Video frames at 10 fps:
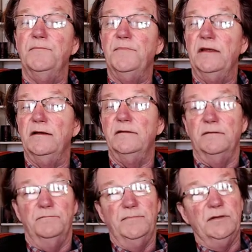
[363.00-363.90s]
the
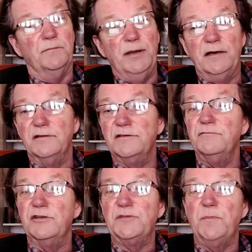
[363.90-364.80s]
bidders
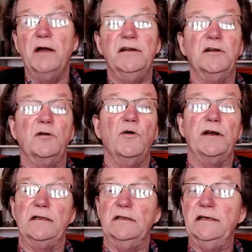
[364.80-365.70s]
responded
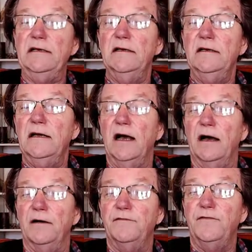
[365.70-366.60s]
accordingly.
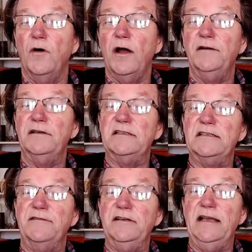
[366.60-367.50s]

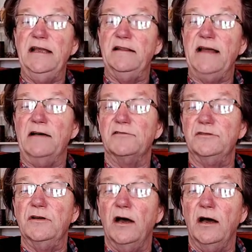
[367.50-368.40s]

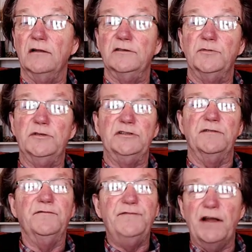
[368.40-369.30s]
$478,000, which is a
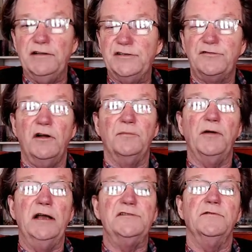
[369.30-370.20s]
very strong
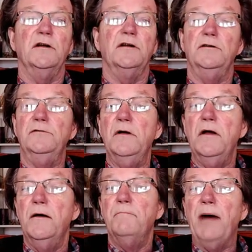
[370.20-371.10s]
price for a Goo,
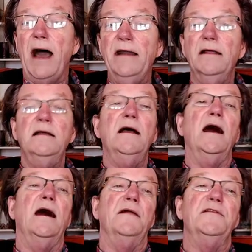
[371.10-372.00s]
but
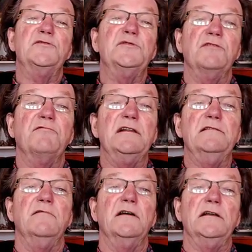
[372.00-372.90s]
this was a
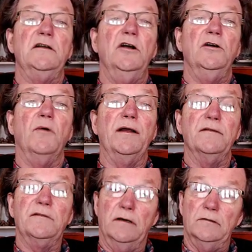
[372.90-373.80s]
really good one.
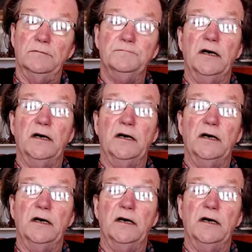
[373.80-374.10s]
So